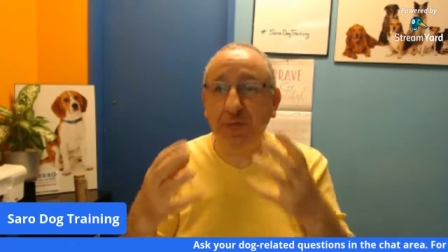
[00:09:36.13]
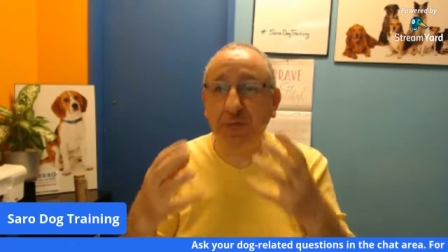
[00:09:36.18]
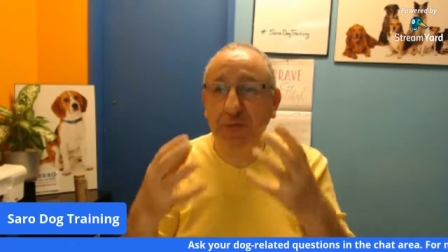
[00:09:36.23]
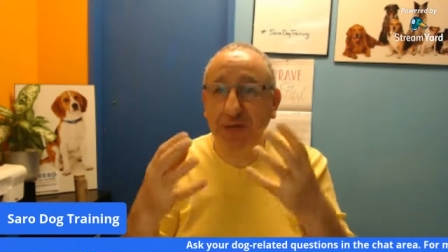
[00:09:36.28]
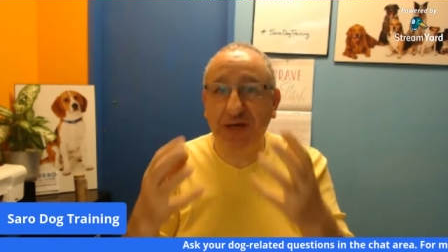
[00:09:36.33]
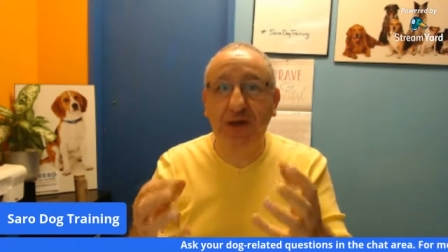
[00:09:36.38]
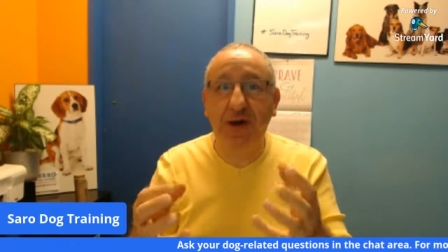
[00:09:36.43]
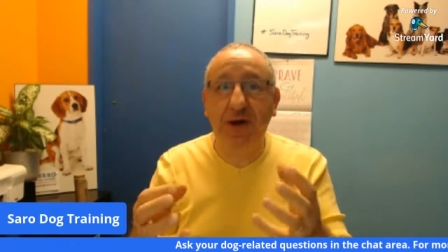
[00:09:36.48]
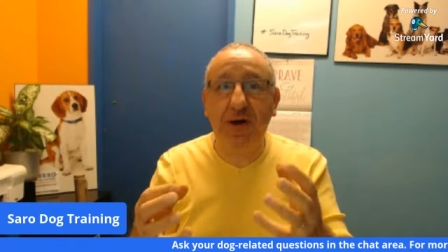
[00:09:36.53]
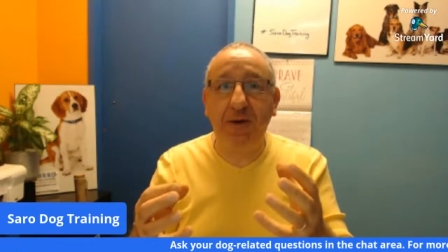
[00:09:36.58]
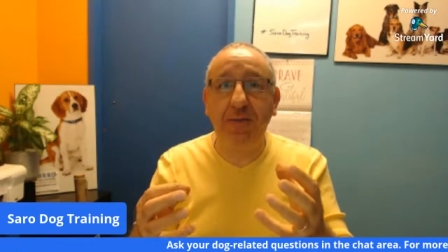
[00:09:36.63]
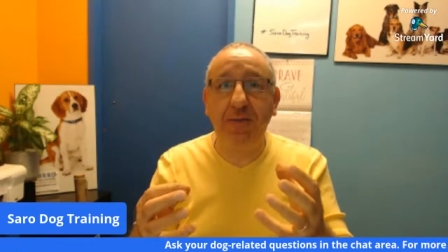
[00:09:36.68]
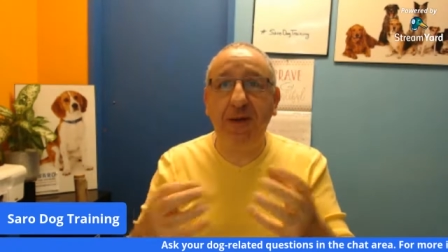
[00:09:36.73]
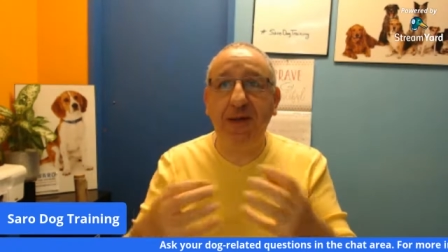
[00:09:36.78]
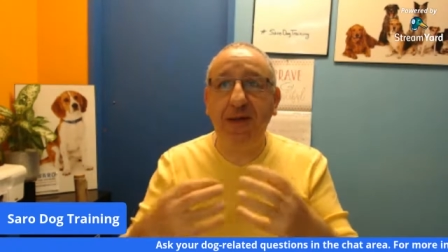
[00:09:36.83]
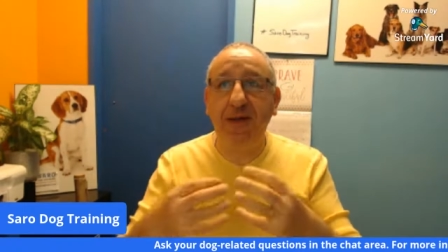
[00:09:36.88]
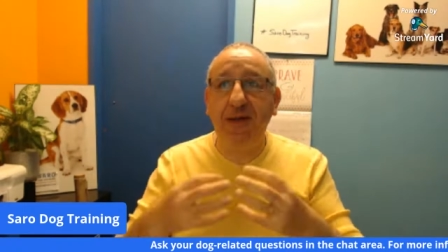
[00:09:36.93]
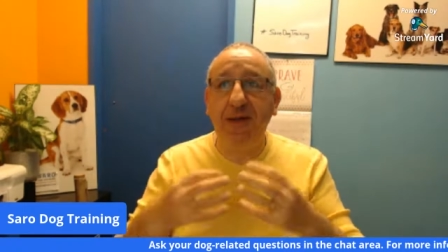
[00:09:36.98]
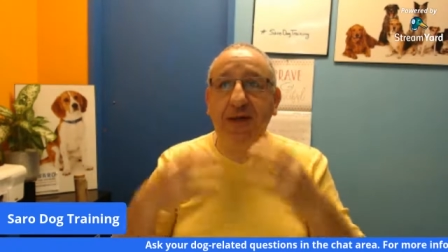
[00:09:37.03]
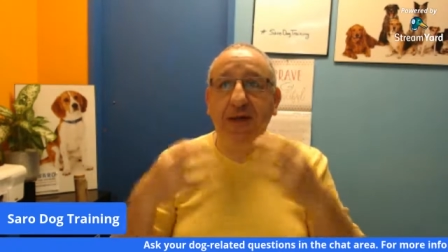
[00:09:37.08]
We
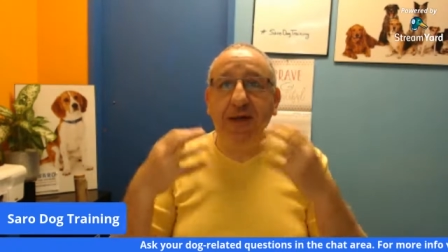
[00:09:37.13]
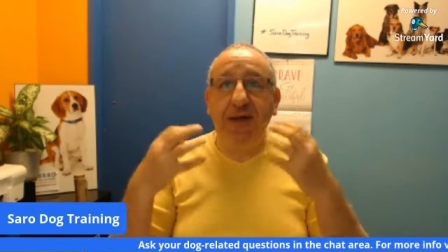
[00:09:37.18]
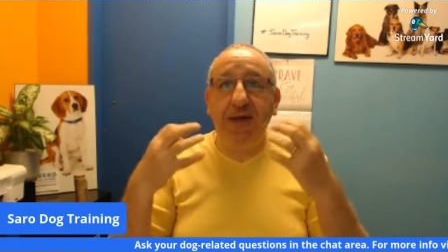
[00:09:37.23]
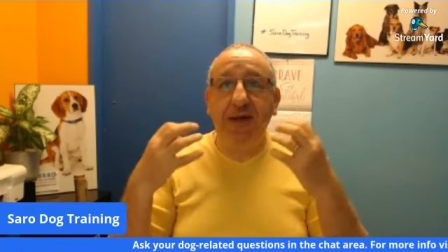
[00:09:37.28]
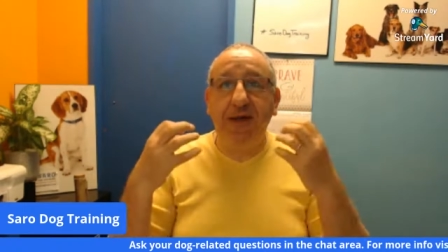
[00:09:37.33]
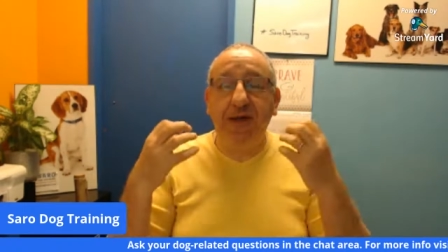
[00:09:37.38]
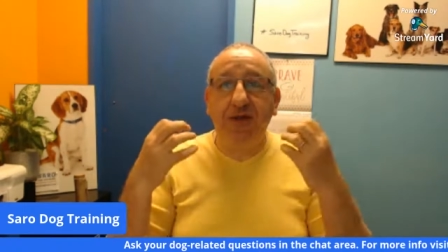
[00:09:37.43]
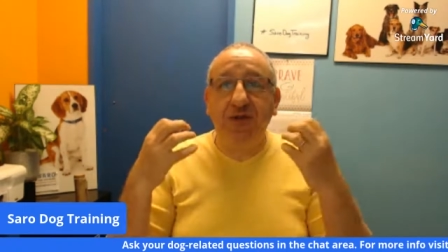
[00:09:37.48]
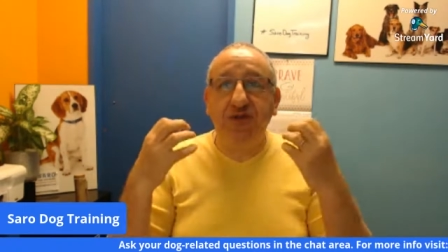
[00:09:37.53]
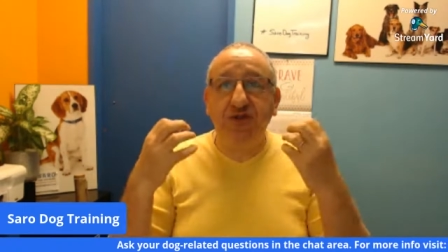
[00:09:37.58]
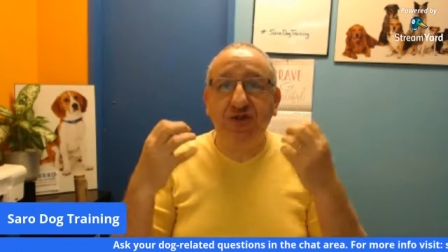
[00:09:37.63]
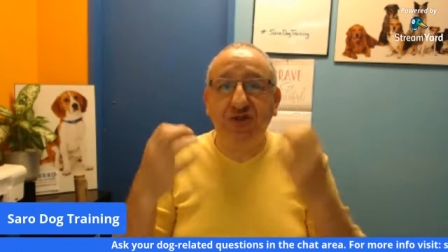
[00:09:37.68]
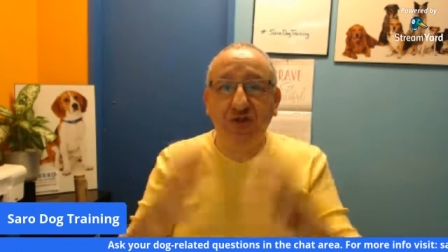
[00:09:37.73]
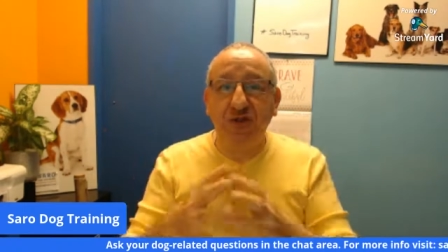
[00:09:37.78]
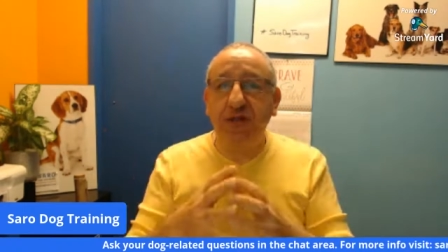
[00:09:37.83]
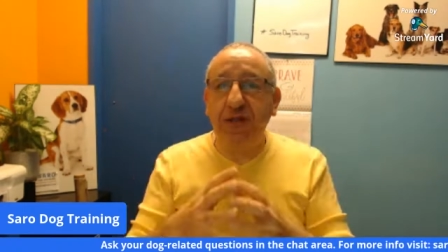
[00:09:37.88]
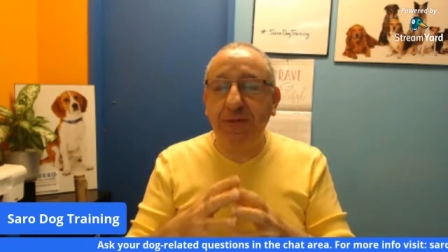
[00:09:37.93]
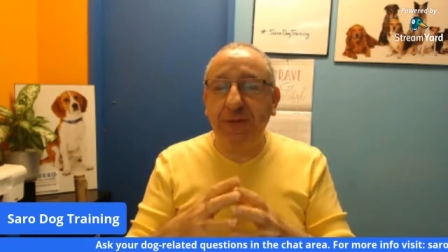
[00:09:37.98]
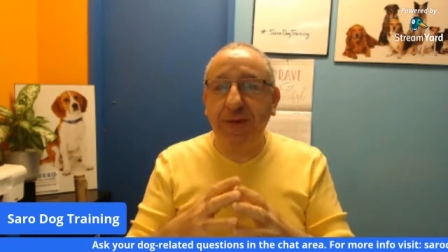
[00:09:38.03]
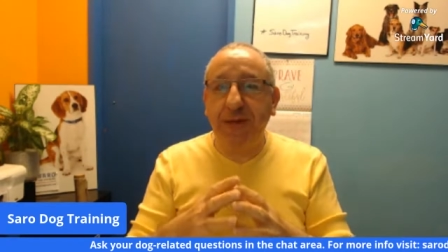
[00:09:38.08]
become
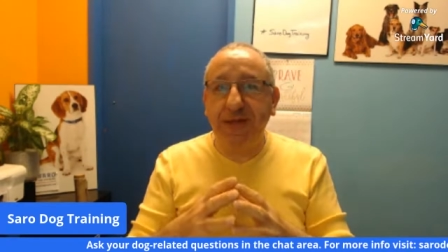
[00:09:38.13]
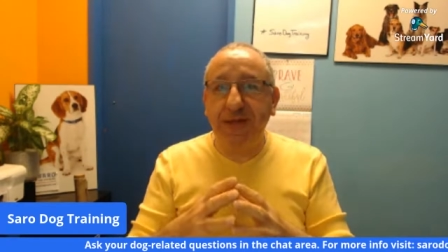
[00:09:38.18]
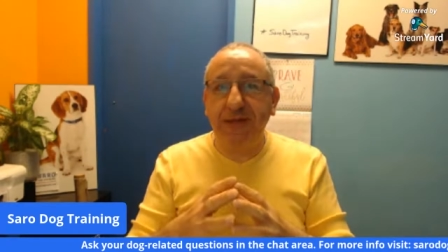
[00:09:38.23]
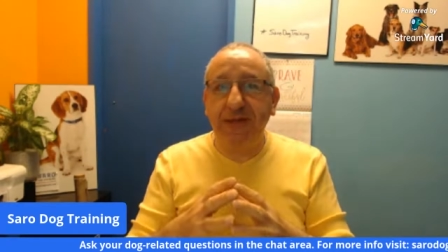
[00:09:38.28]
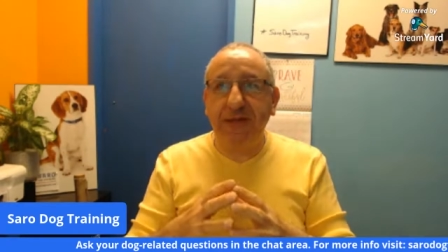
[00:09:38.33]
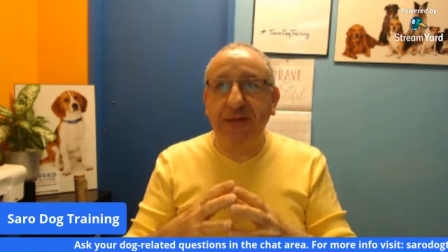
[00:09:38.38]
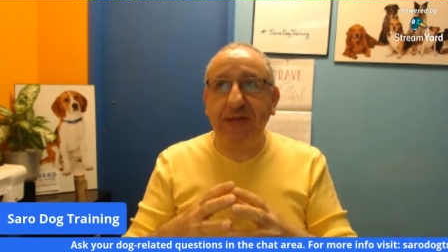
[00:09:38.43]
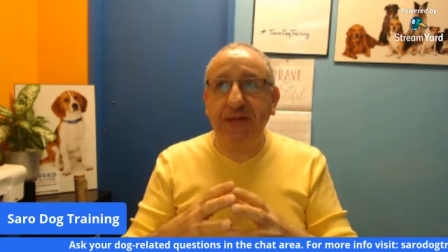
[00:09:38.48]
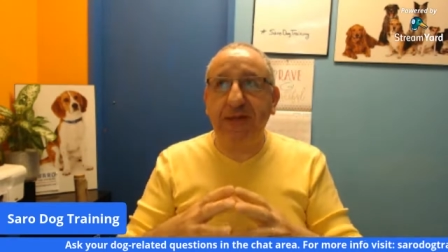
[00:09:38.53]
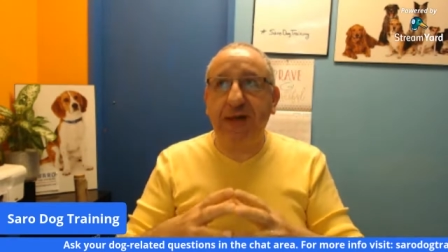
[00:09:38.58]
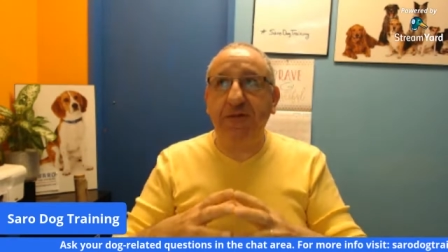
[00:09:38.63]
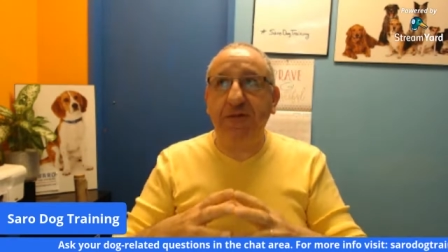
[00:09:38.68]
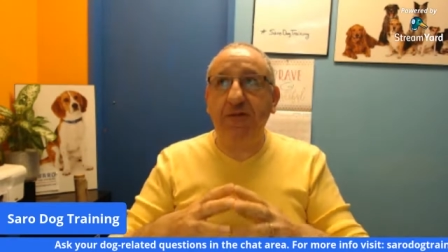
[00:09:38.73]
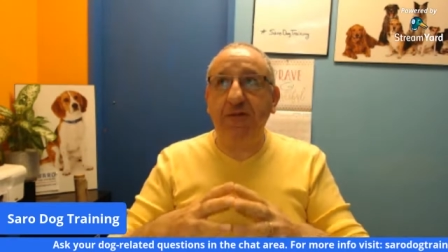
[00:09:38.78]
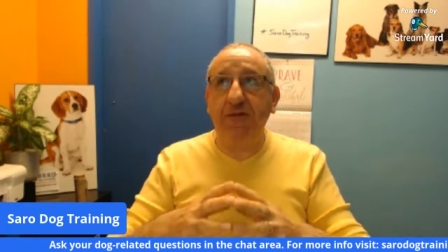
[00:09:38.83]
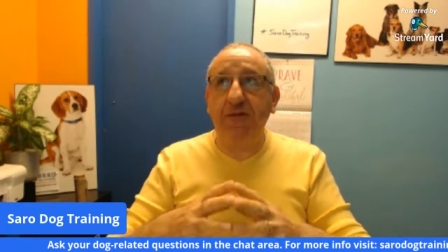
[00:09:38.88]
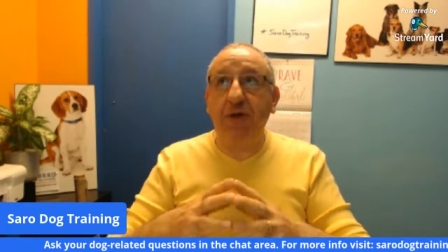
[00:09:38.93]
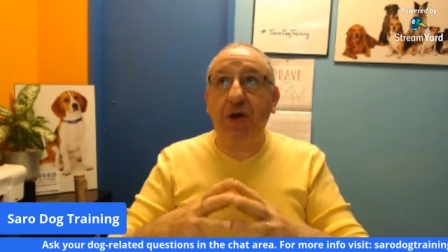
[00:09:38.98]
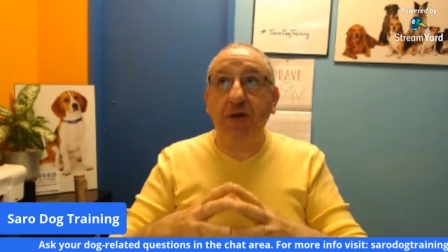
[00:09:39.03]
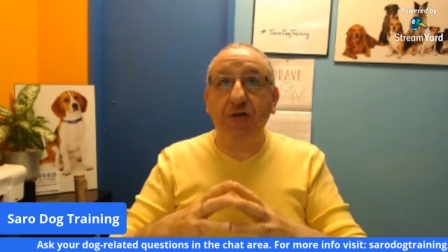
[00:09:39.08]
so dependent that
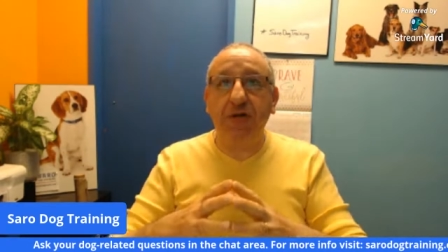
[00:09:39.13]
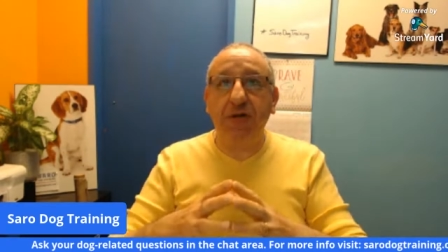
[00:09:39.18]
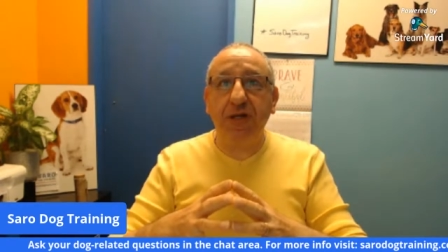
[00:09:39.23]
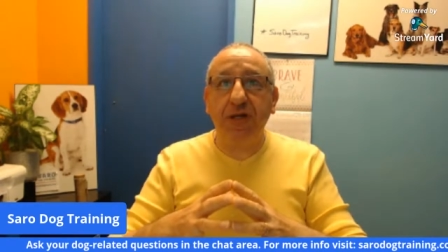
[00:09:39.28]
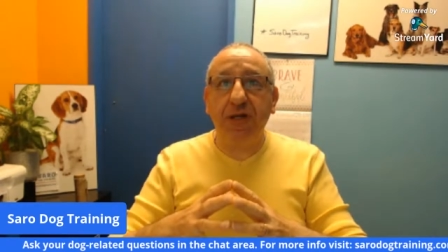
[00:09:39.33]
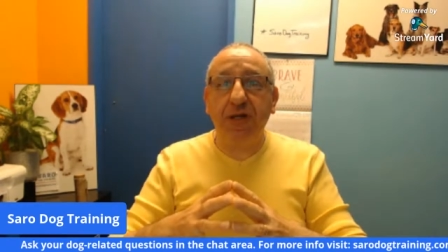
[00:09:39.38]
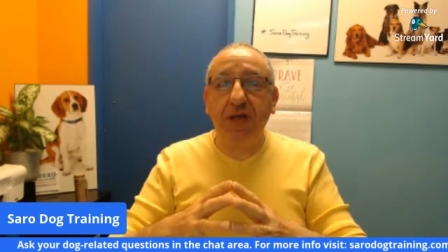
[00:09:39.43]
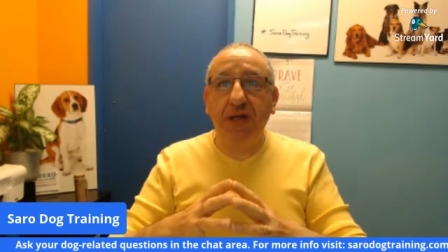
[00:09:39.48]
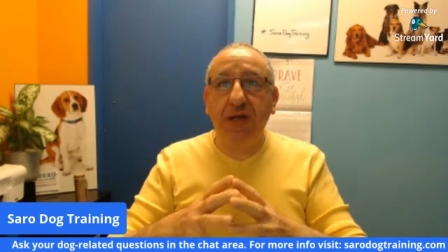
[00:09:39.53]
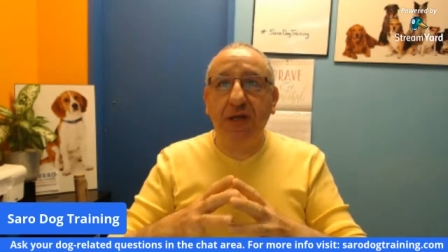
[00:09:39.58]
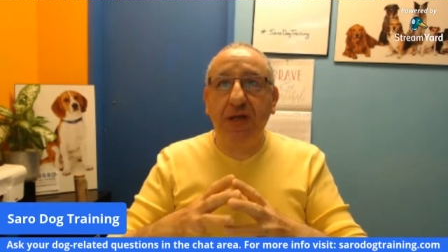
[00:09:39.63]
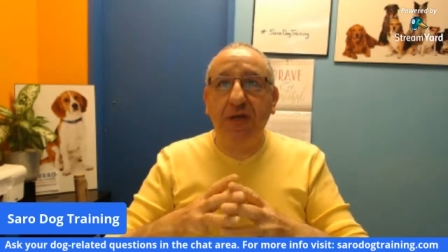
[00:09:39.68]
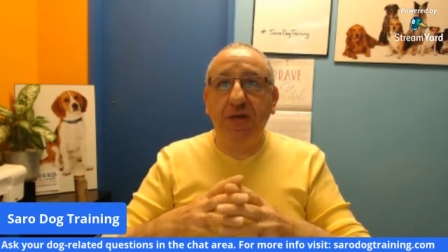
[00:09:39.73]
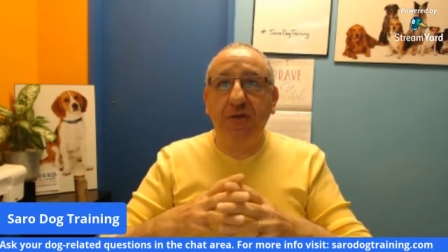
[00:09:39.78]
not only